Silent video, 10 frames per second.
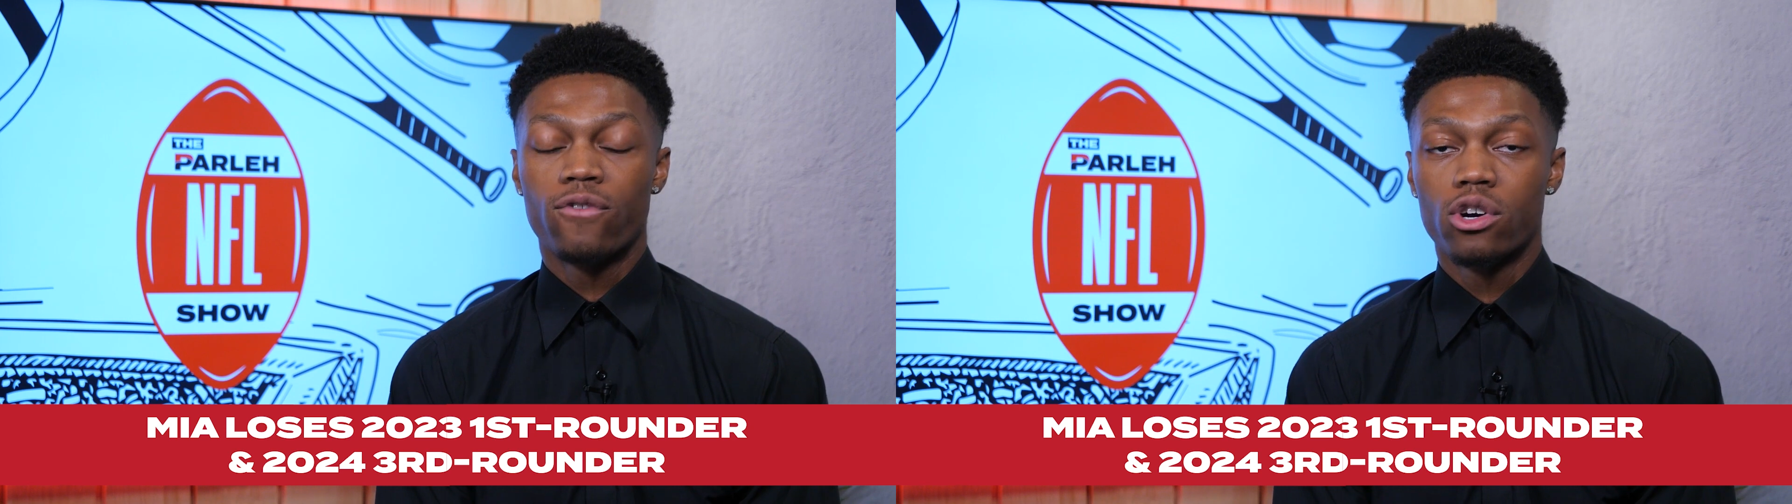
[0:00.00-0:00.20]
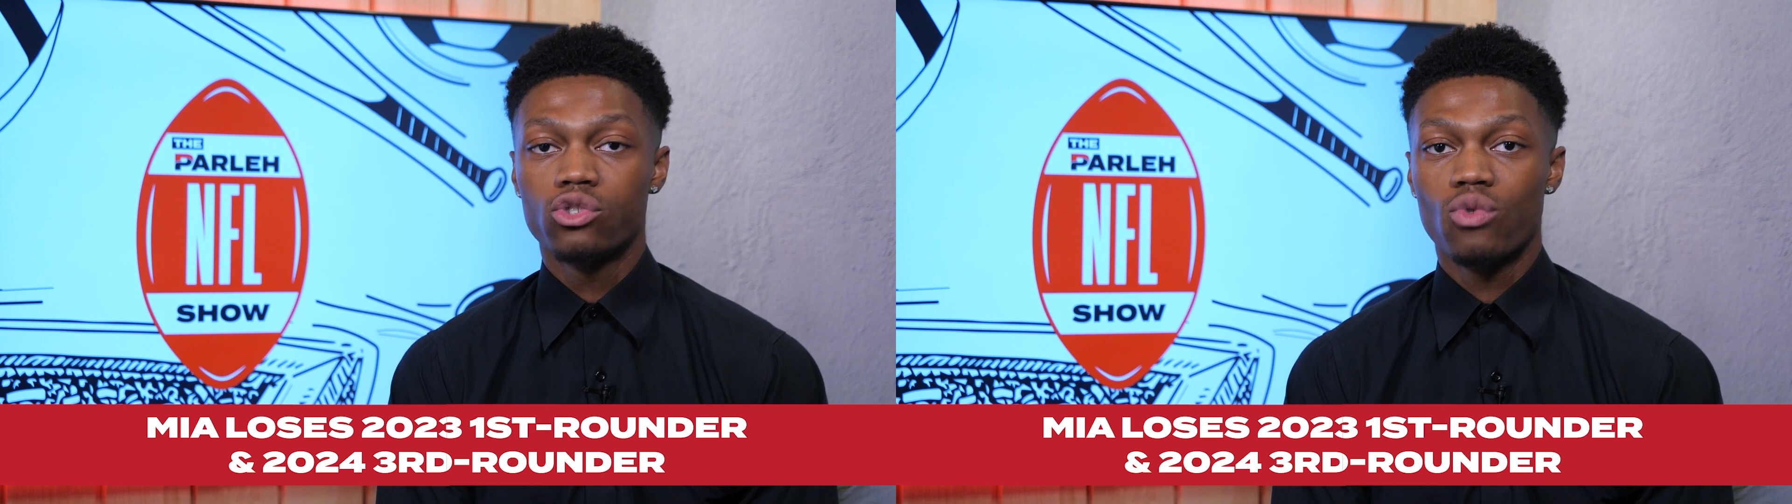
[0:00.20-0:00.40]

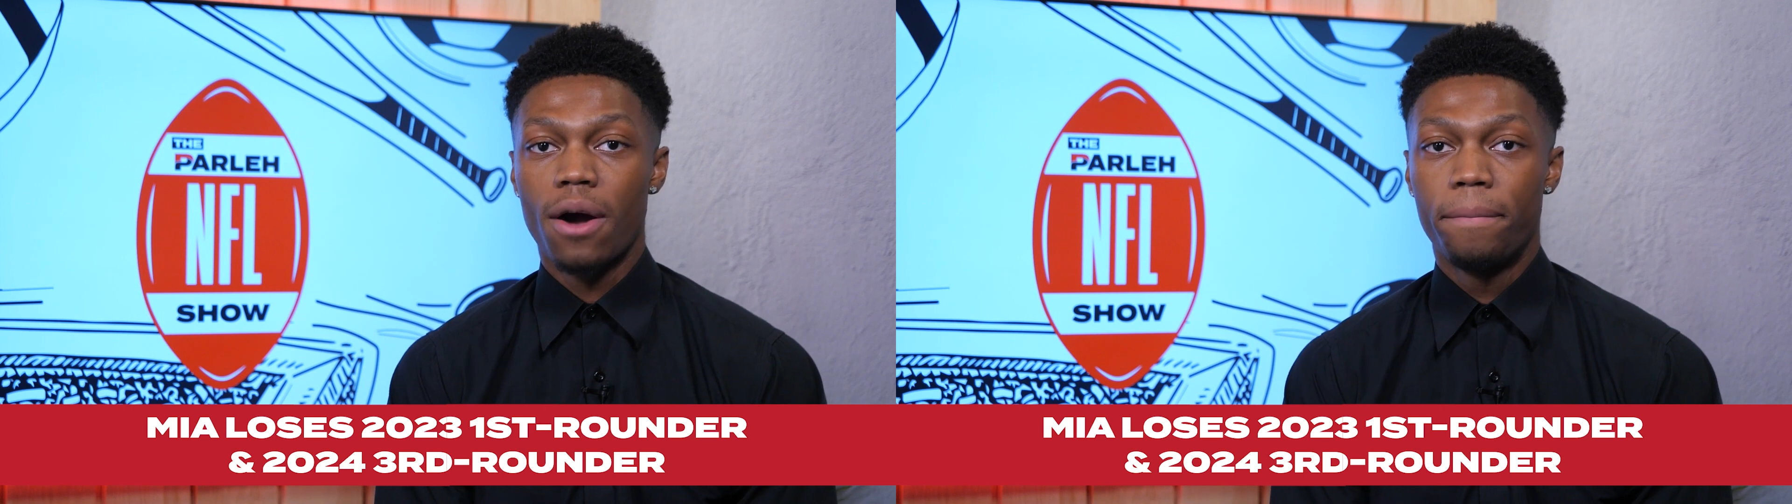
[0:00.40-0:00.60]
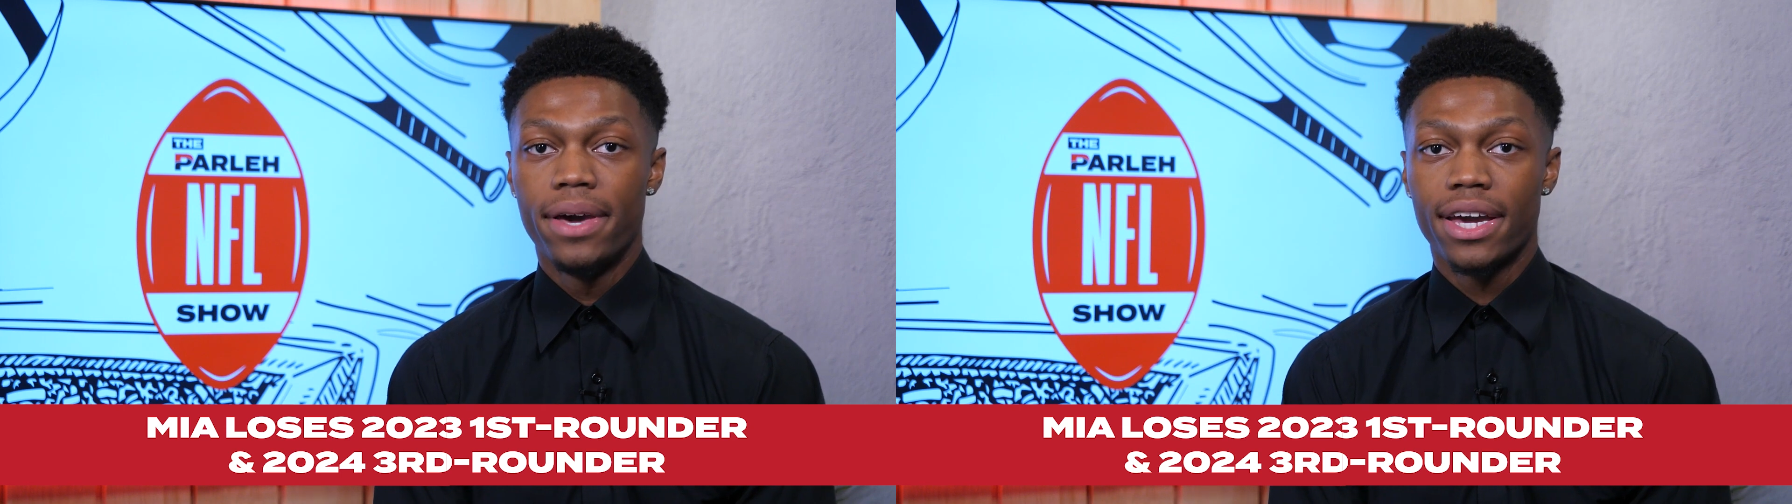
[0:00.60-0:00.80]
first
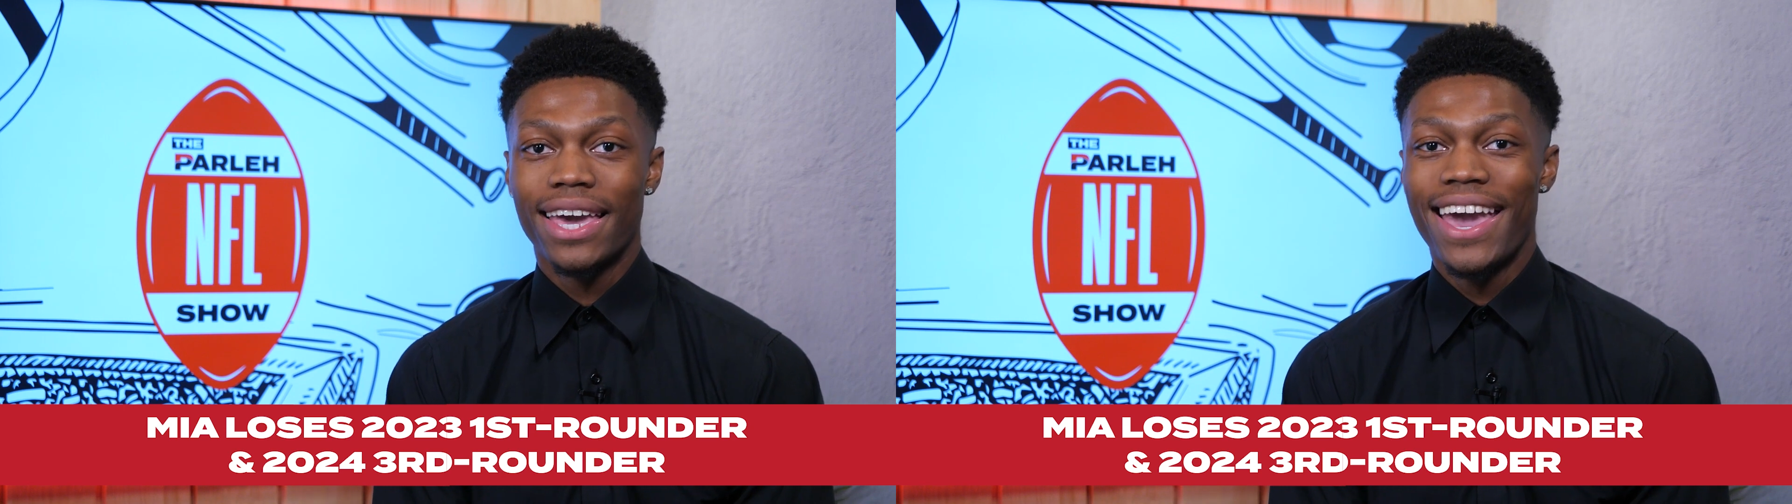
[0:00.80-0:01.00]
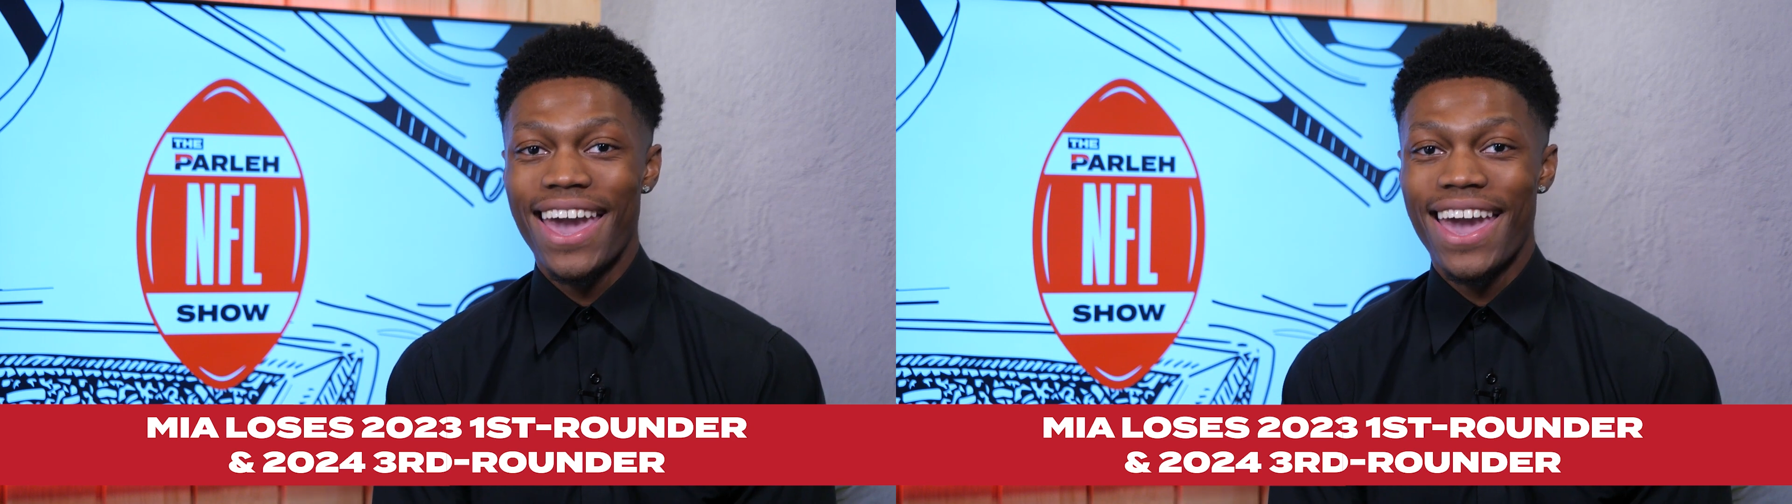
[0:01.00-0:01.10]
round pick